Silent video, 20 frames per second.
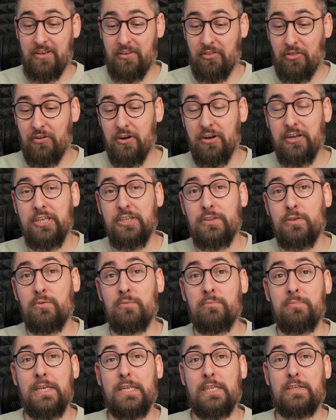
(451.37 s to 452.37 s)
a 32
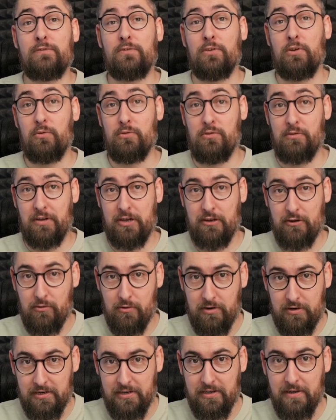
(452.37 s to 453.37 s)
bits float
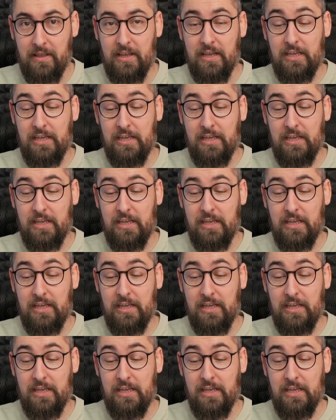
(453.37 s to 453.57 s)
recorder.